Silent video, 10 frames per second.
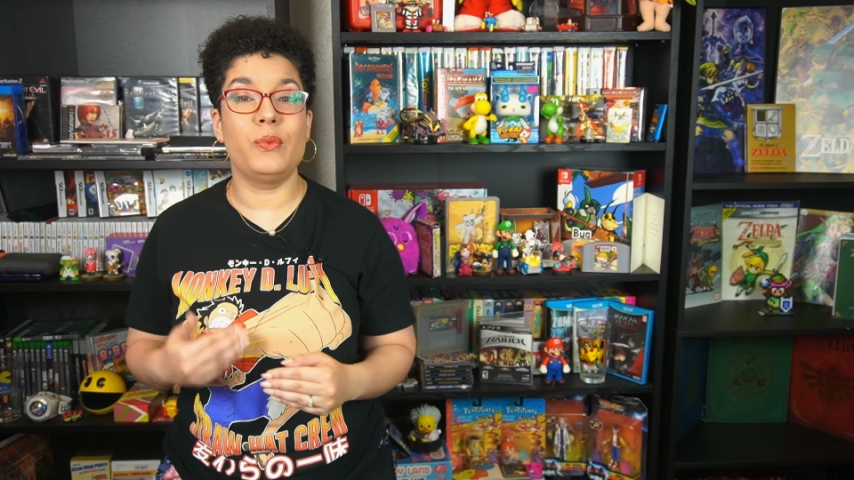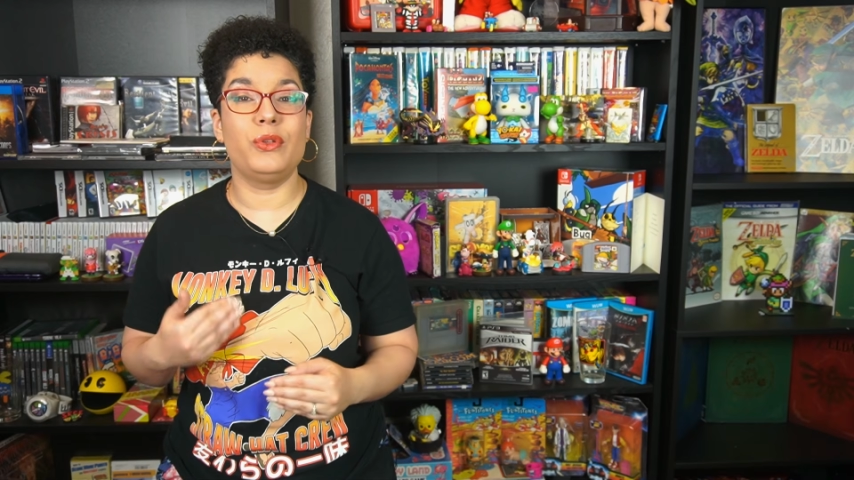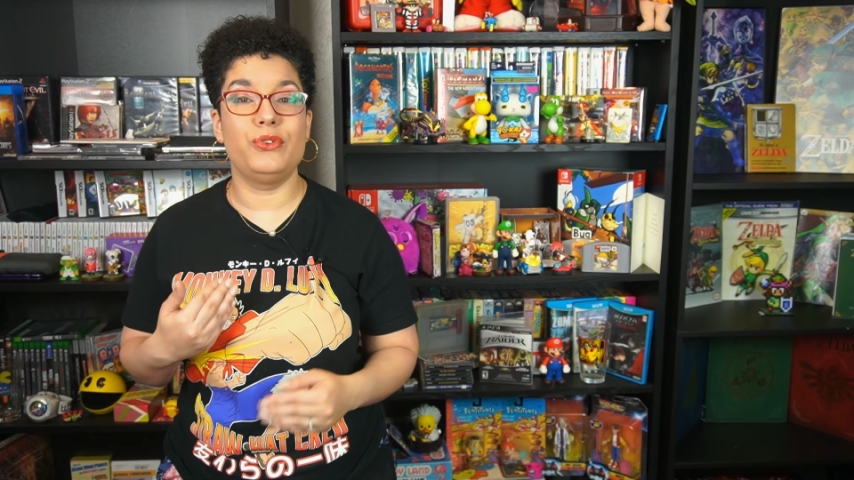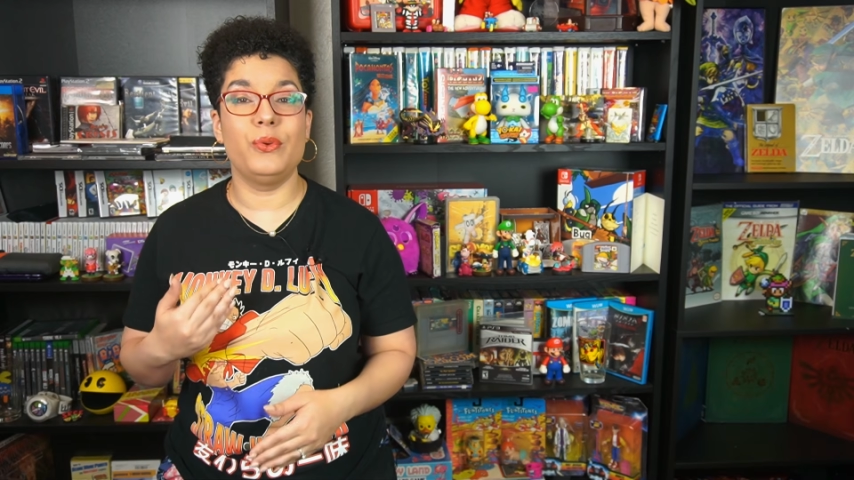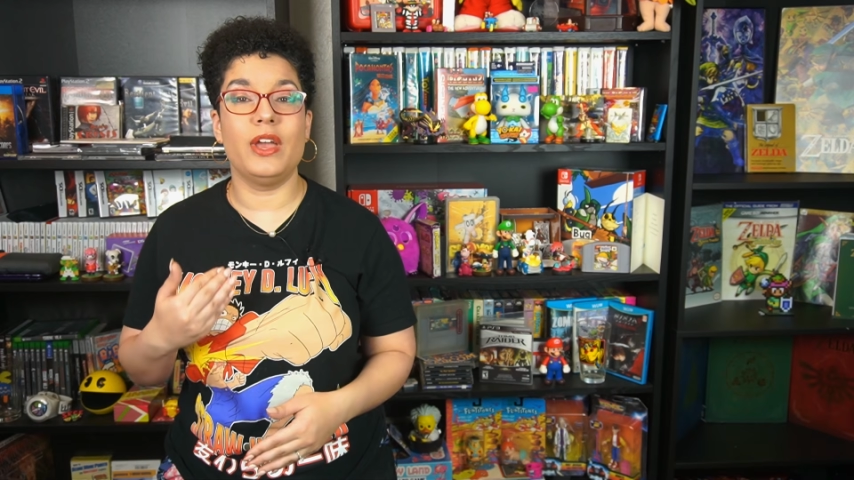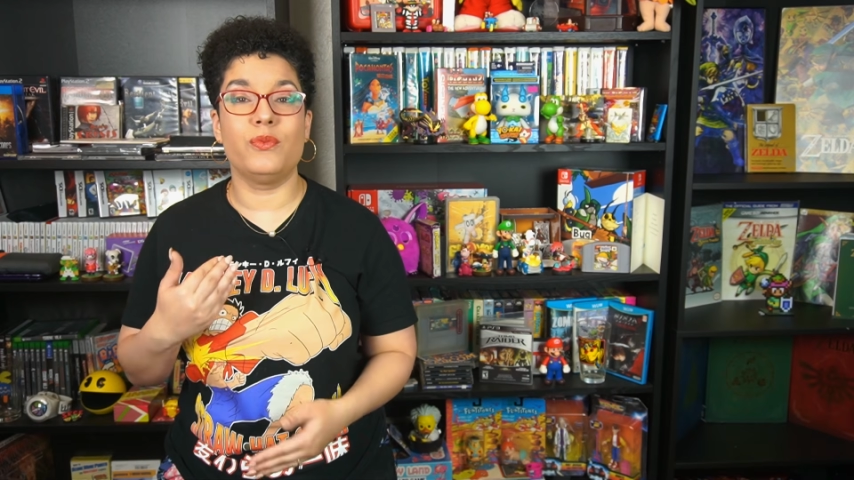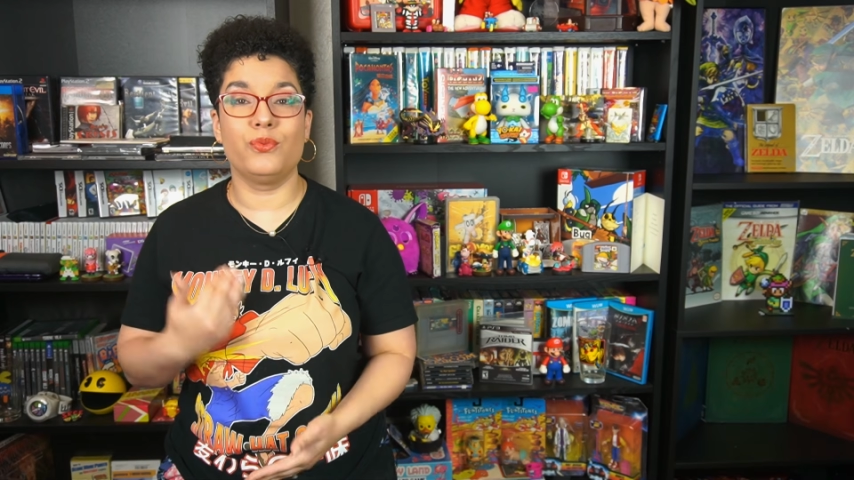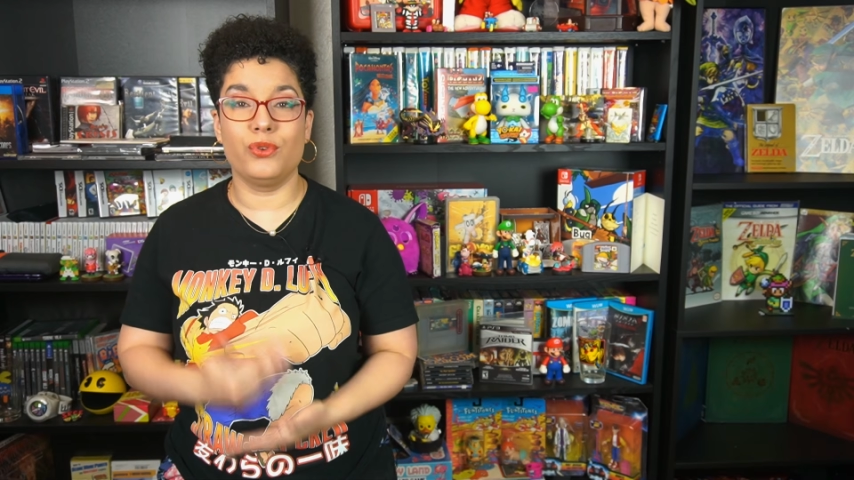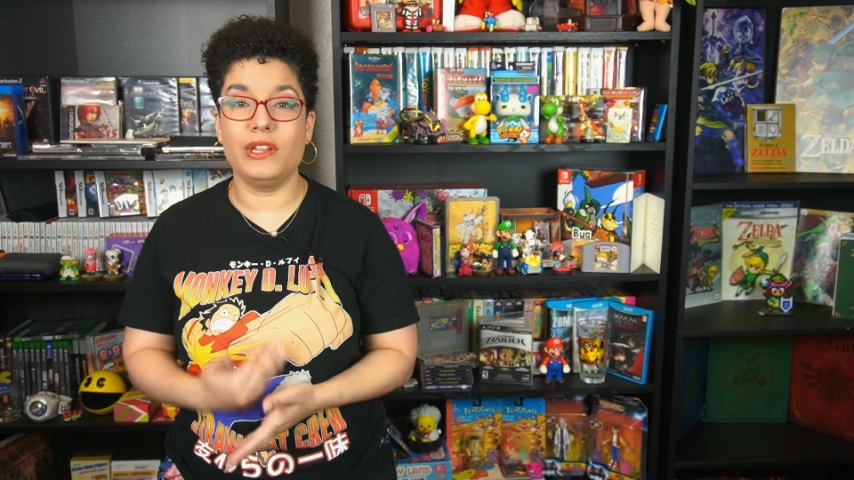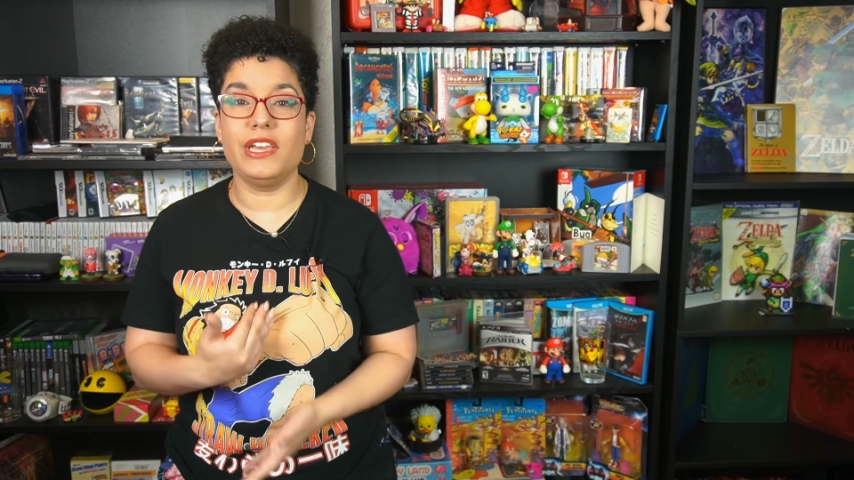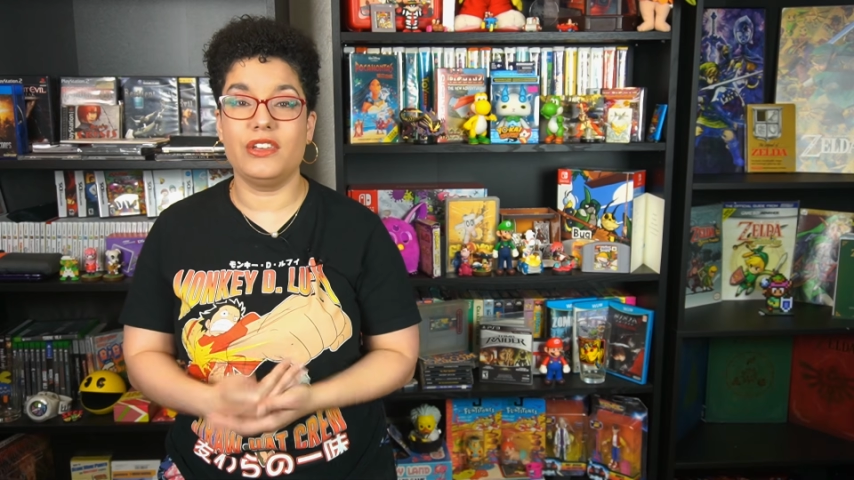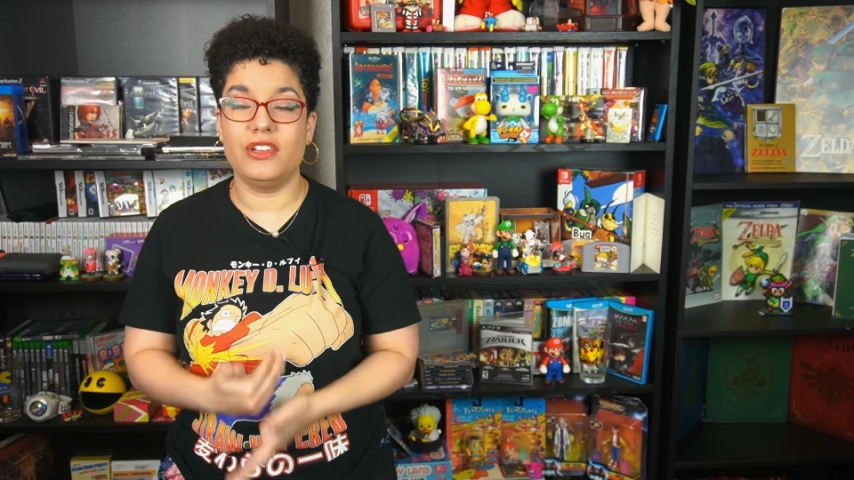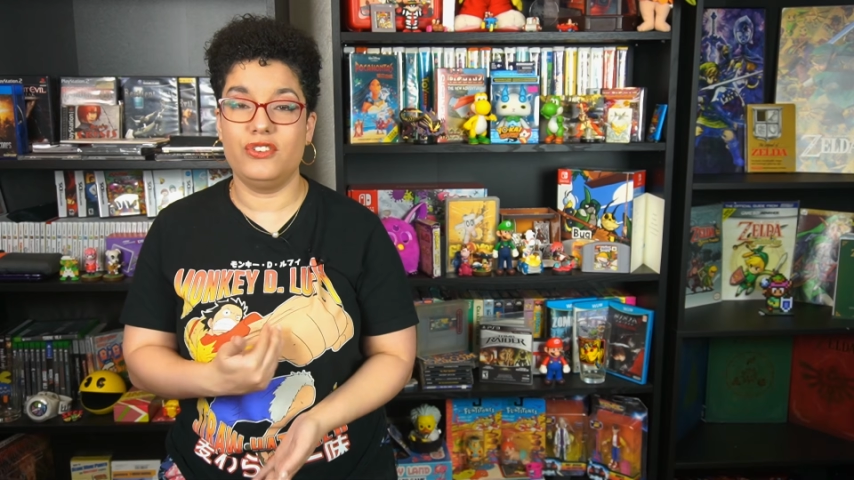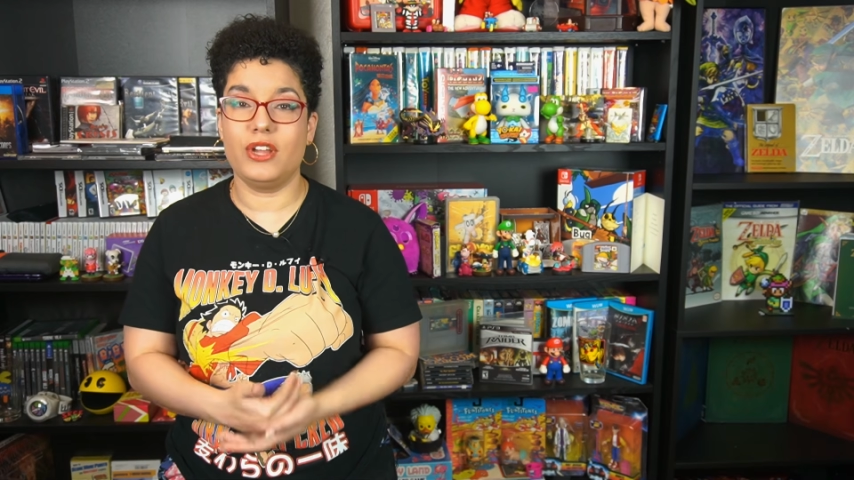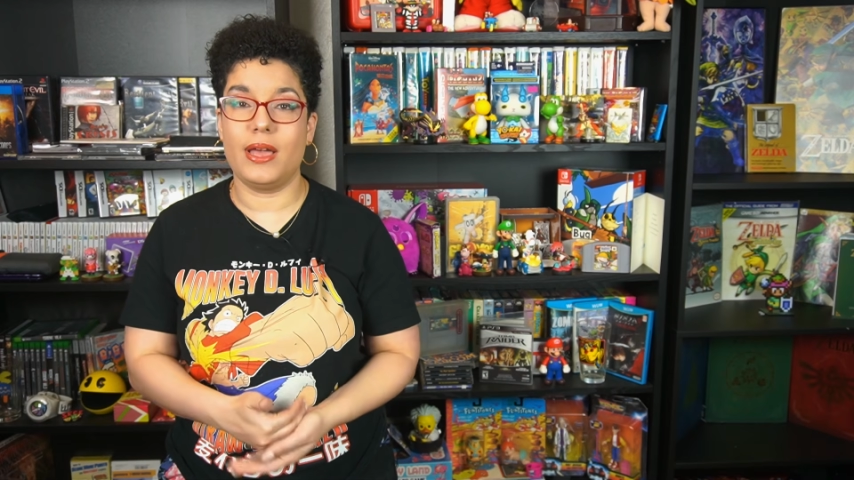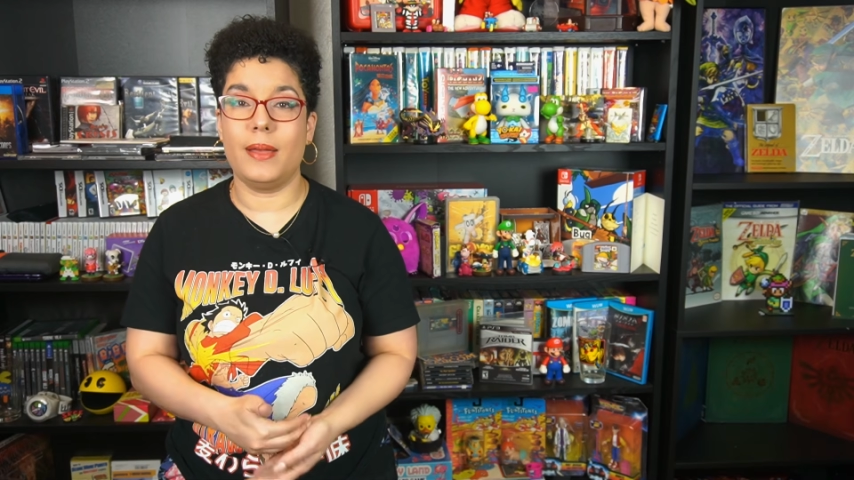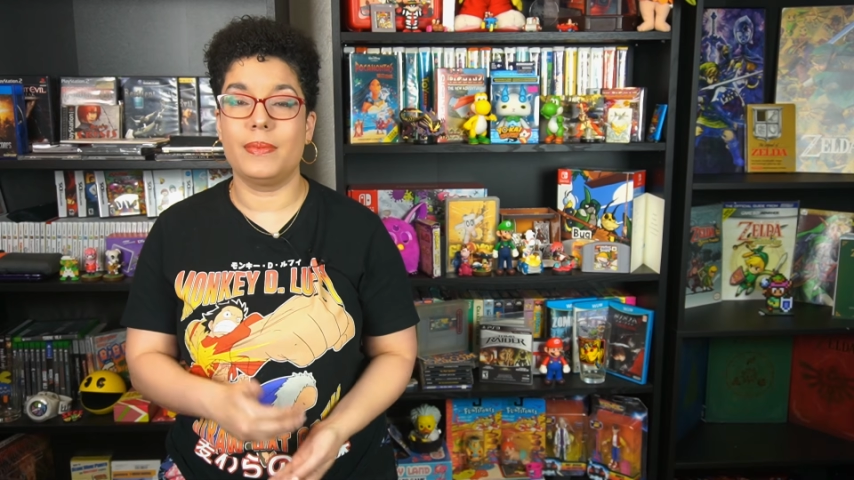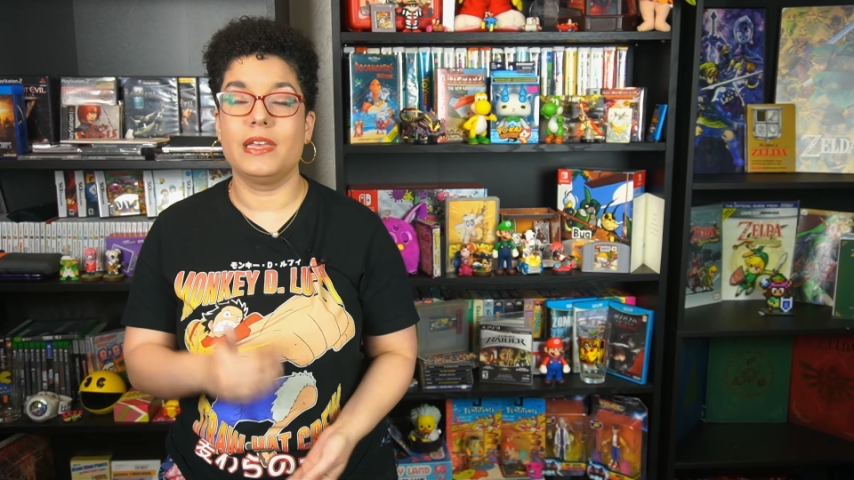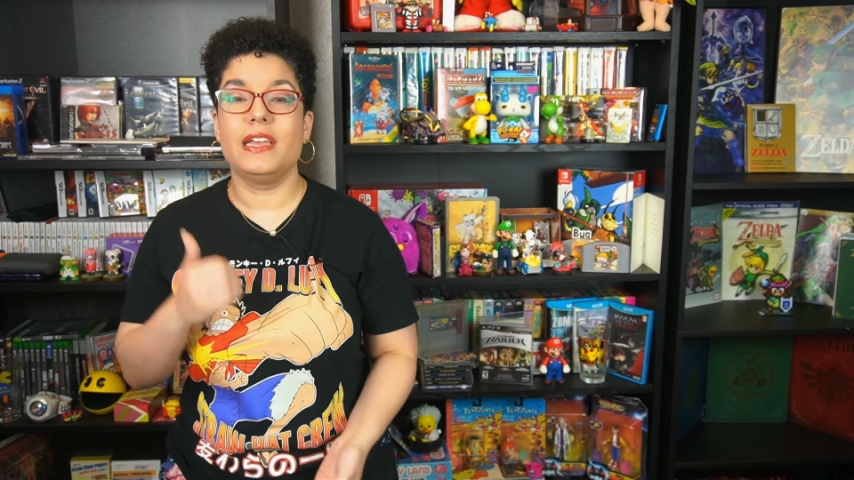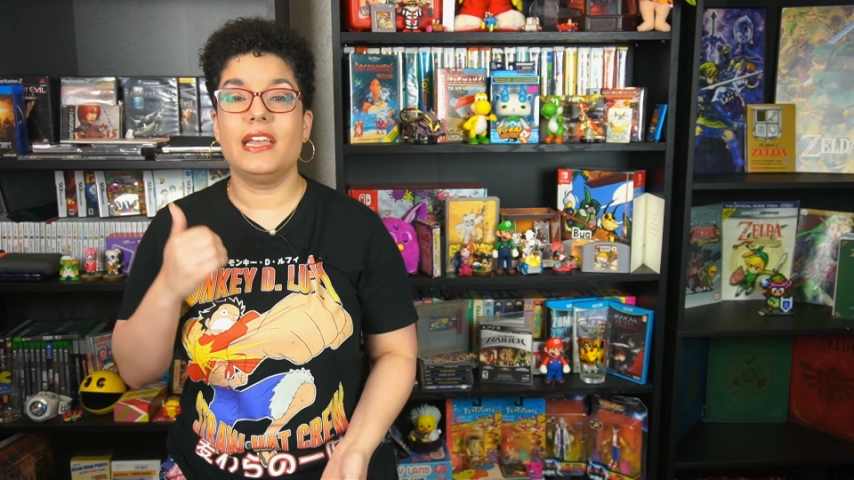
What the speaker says: will do a really good job